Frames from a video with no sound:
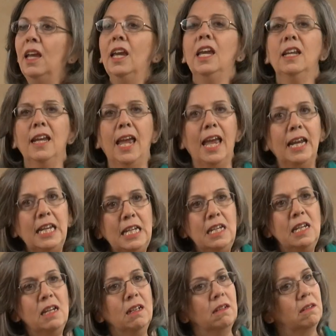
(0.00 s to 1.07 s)
In
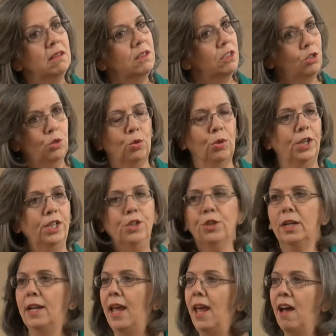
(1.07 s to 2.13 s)
any story, you're
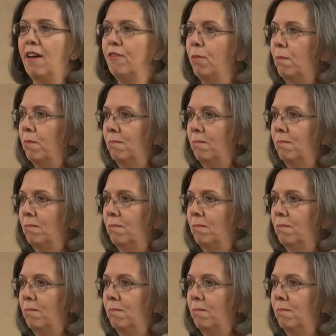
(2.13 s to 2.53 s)
going to have